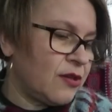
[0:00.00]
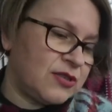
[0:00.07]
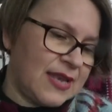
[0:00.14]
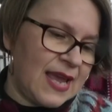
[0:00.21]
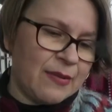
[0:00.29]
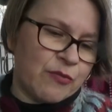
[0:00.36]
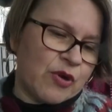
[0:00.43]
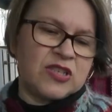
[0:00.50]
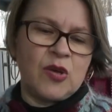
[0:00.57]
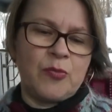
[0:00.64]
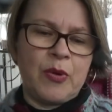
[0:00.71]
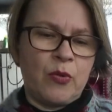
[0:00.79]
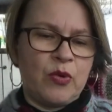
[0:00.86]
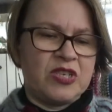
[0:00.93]
same
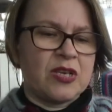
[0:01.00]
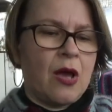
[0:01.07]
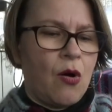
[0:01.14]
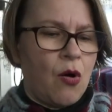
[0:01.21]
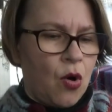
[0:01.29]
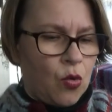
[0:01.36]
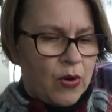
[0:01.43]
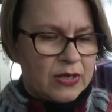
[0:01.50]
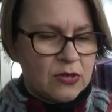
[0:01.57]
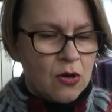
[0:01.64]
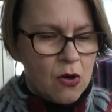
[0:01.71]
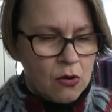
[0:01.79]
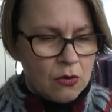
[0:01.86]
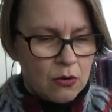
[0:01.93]
recipe which I always,
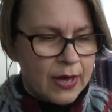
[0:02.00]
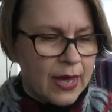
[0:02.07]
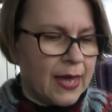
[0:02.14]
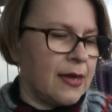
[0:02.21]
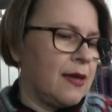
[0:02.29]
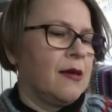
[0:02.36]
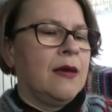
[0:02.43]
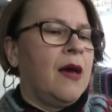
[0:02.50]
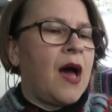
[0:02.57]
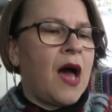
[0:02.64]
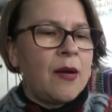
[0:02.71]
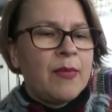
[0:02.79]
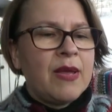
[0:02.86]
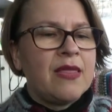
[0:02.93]
oh okay,
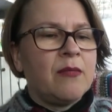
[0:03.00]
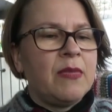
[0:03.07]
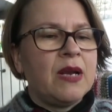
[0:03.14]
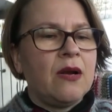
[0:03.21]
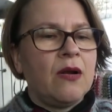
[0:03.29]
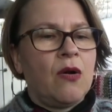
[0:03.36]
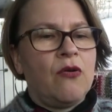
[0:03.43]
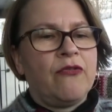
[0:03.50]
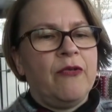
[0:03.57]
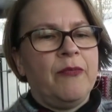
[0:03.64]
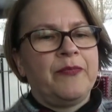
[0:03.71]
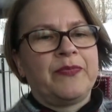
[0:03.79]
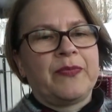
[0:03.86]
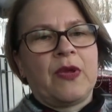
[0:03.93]
I'm in the middle of
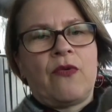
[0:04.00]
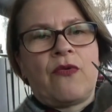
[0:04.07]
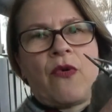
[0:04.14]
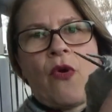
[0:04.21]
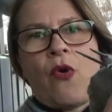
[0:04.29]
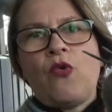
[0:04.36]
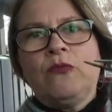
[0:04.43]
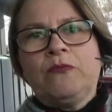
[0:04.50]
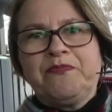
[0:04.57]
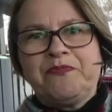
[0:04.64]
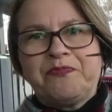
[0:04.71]
row.